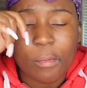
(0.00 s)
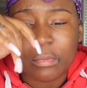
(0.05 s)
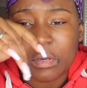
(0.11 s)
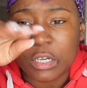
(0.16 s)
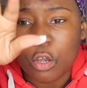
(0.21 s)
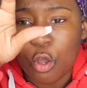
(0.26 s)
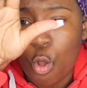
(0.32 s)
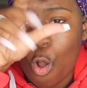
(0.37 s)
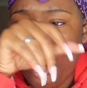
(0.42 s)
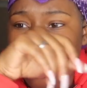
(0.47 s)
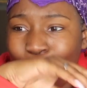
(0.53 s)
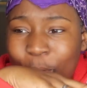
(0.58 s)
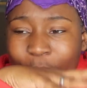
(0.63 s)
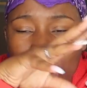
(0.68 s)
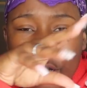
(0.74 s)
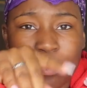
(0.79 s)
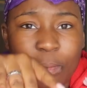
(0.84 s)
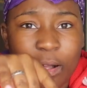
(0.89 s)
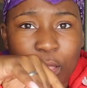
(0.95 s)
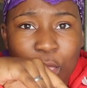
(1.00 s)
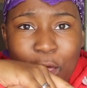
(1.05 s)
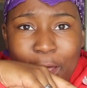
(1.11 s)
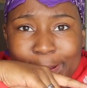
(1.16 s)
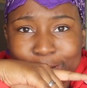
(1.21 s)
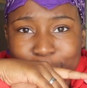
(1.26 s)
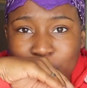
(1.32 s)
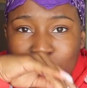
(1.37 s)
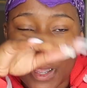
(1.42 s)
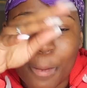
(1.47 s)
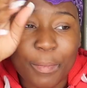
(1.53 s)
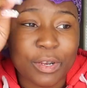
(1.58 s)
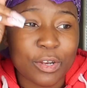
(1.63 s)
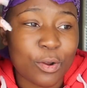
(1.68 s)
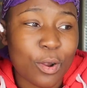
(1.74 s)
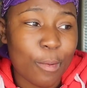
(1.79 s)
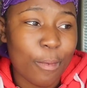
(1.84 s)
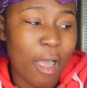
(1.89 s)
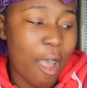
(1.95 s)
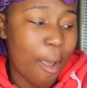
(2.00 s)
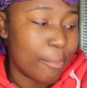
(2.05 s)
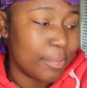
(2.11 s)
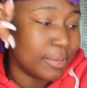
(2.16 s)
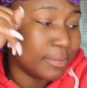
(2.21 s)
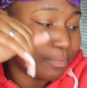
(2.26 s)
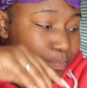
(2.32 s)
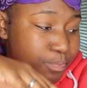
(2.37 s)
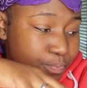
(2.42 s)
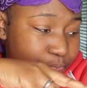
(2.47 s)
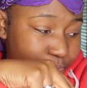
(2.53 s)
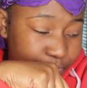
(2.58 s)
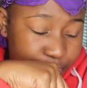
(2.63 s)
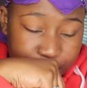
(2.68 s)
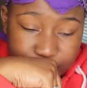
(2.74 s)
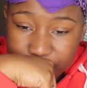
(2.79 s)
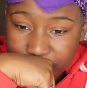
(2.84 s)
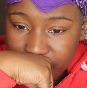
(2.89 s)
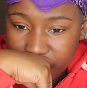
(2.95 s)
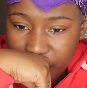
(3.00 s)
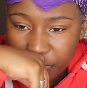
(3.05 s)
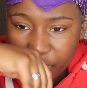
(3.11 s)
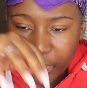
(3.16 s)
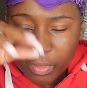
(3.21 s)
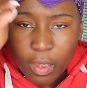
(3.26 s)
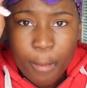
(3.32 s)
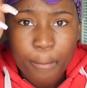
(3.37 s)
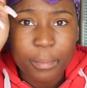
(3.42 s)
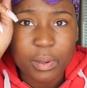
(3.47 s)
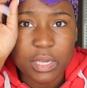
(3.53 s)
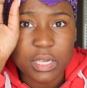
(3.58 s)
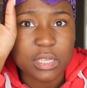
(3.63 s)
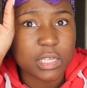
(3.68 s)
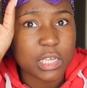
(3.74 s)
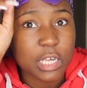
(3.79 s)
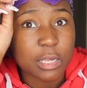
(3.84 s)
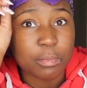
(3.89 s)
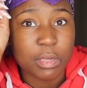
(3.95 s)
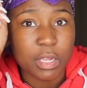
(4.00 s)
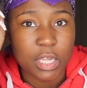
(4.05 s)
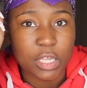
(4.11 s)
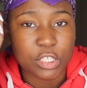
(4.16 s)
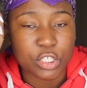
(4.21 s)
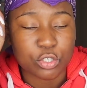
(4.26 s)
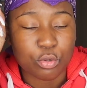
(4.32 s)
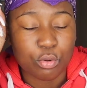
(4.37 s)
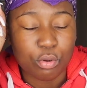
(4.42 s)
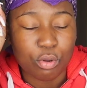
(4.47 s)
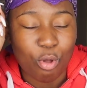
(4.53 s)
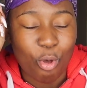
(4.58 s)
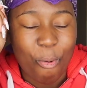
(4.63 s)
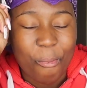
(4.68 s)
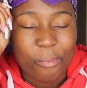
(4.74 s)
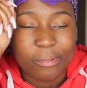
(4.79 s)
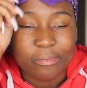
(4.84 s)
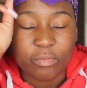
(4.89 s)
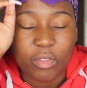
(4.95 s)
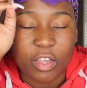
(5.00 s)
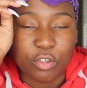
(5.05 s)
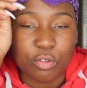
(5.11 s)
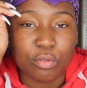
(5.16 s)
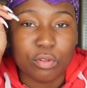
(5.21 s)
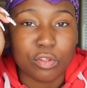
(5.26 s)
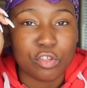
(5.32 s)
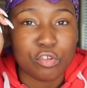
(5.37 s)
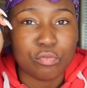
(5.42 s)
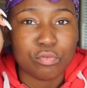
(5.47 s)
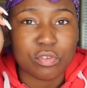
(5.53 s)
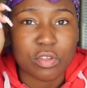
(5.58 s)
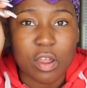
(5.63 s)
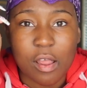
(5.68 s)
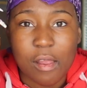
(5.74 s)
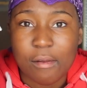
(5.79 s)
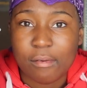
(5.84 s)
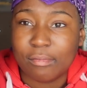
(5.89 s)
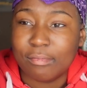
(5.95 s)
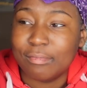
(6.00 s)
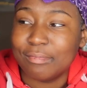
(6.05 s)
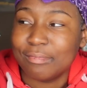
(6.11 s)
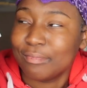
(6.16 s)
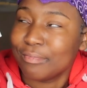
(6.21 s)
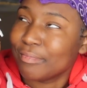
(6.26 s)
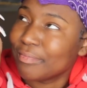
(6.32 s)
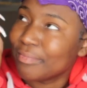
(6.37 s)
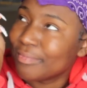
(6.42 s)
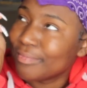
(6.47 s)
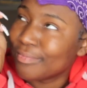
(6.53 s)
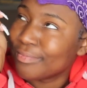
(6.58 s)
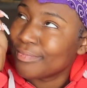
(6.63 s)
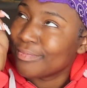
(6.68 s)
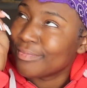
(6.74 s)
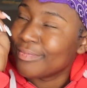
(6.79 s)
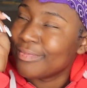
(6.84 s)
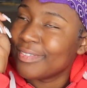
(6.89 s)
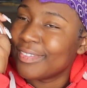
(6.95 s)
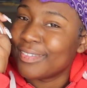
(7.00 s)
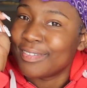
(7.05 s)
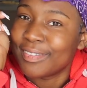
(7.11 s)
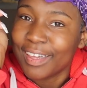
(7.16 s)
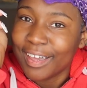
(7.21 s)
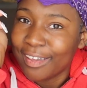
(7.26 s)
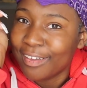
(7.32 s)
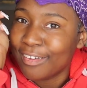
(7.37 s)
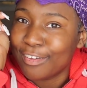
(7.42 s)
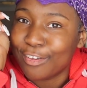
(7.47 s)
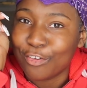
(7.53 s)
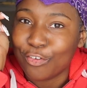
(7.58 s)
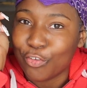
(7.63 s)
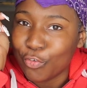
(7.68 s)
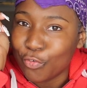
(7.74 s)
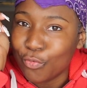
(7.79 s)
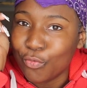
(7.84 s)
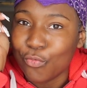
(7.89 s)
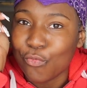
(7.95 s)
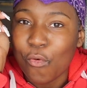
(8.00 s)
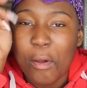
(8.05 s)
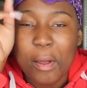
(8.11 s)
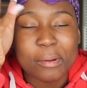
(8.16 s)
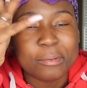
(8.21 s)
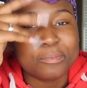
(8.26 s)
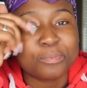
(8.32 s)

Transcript: I go home, I go to my class. I'm in there, I'm happy. But he kicked me in school. Like, you look cute today. Thank you.